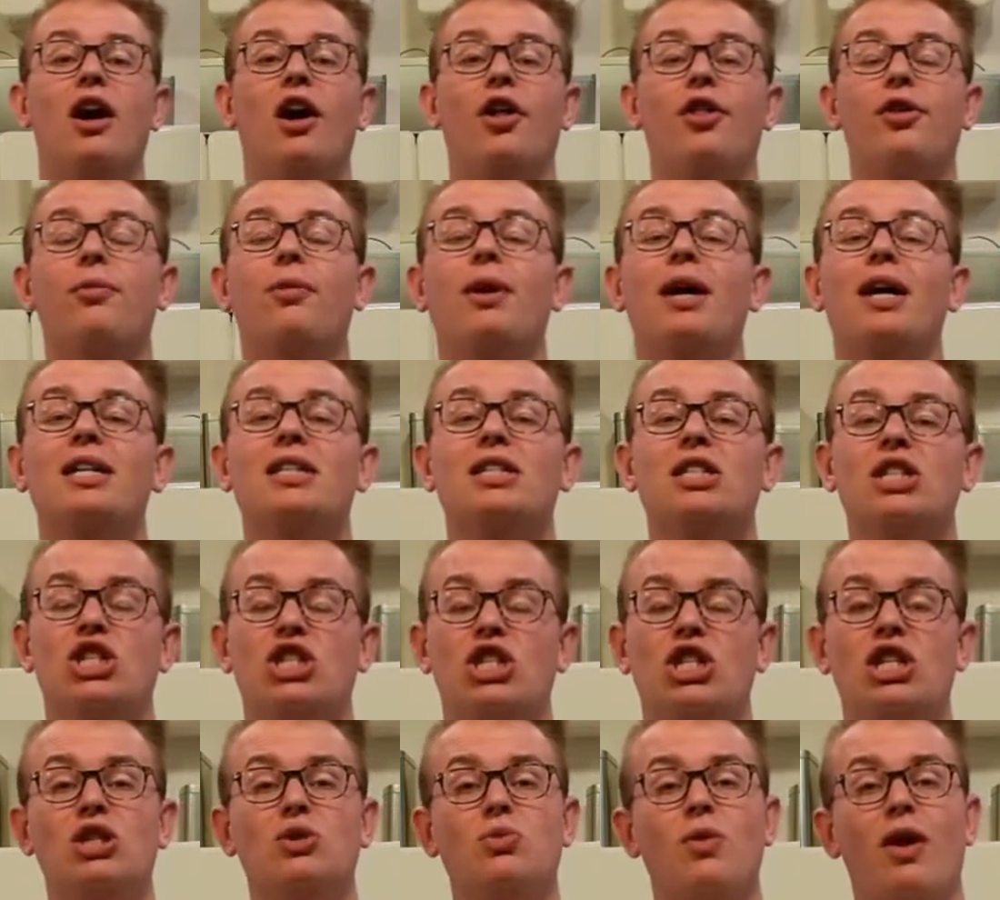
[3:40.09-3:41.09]
Otherwise, the
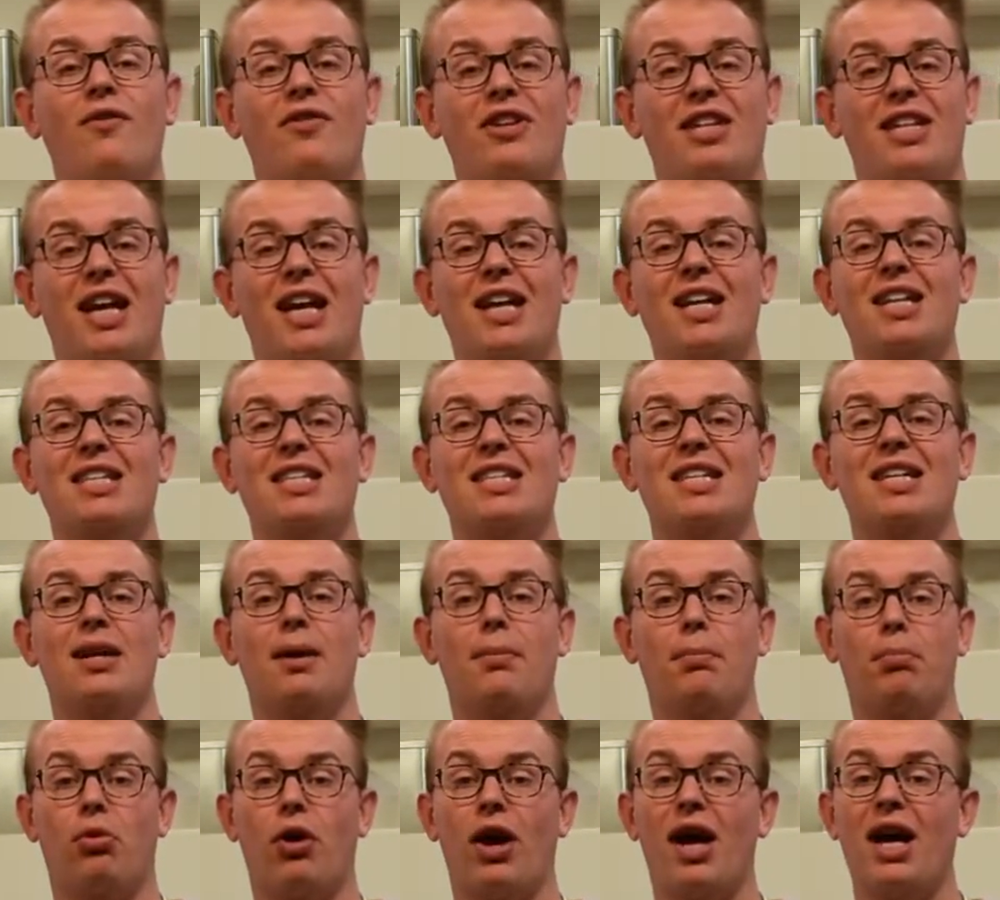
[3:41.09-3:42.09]
cheese will have a tendency to
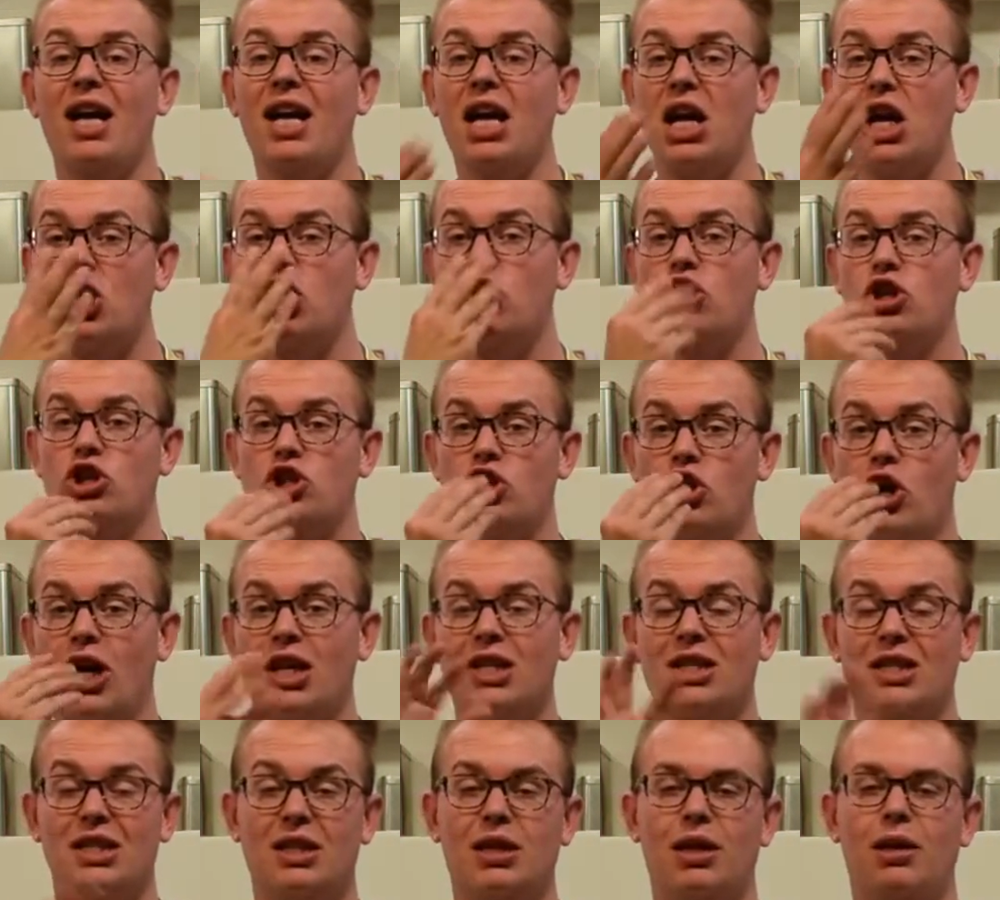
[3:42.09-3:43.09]
break, and your
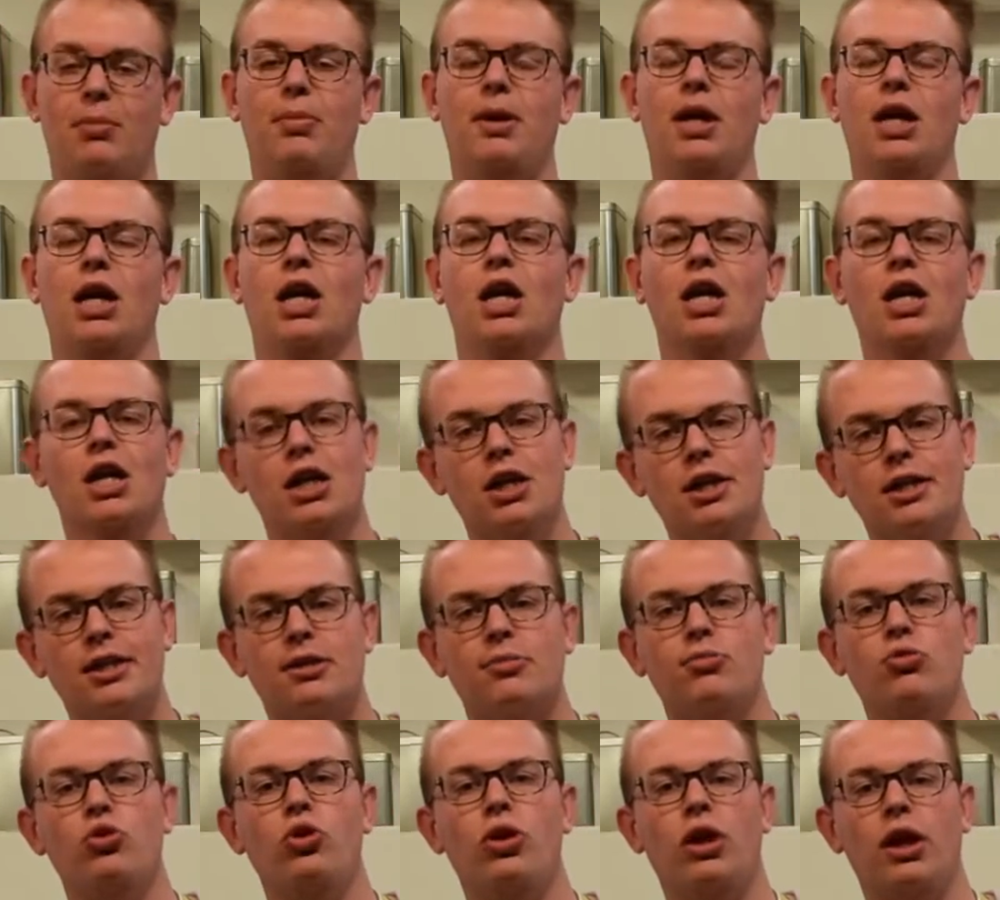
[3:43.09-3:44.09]
sauce, instead of being
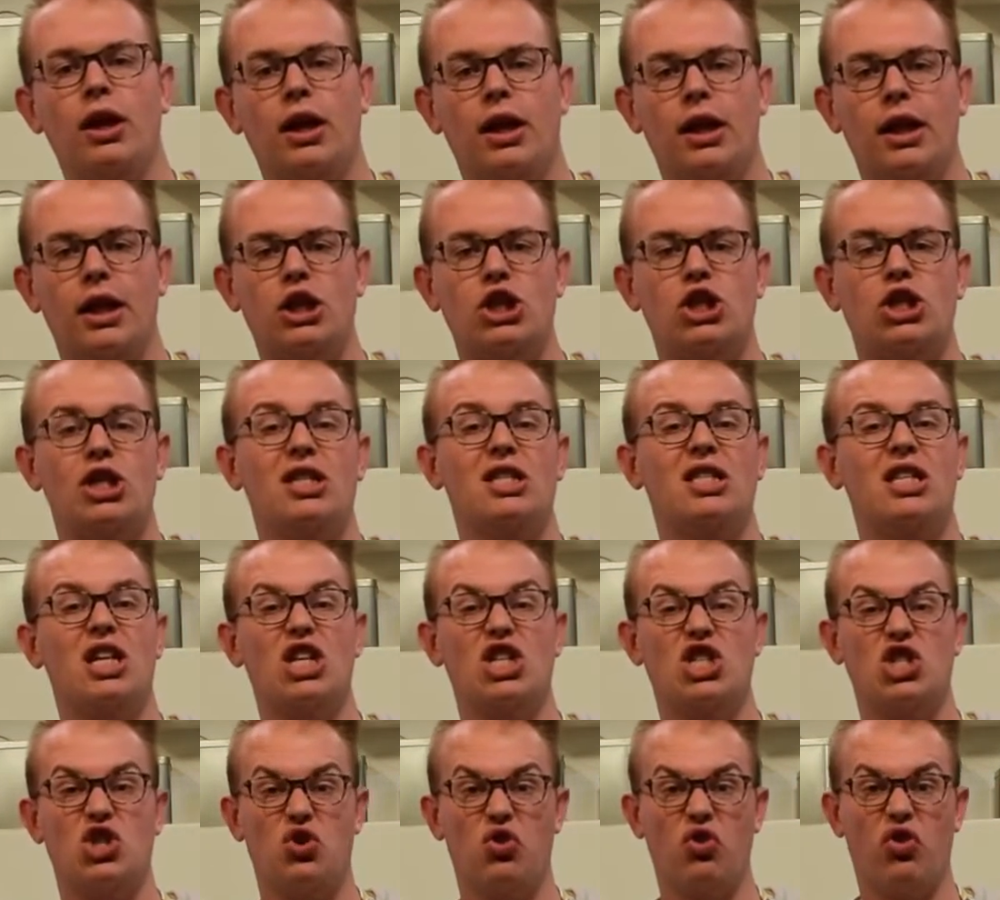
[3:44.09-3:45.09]
smooth and delicious,
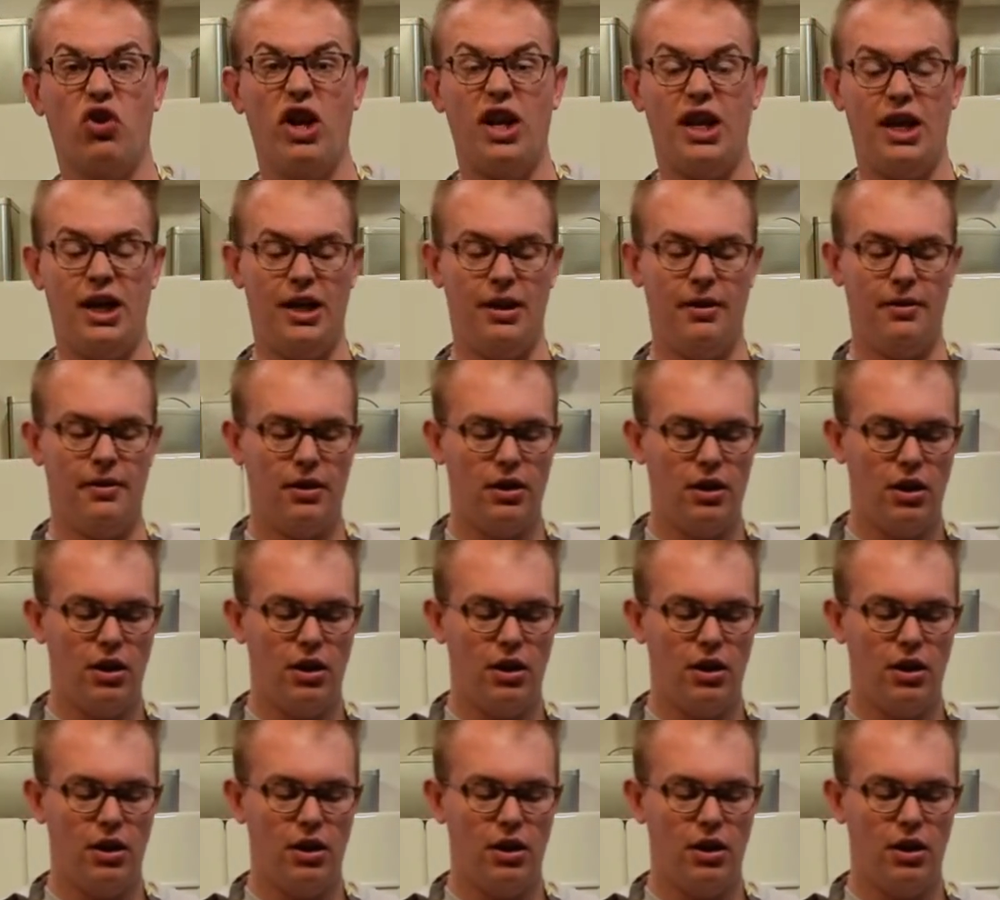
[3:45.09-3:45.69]
is gritty,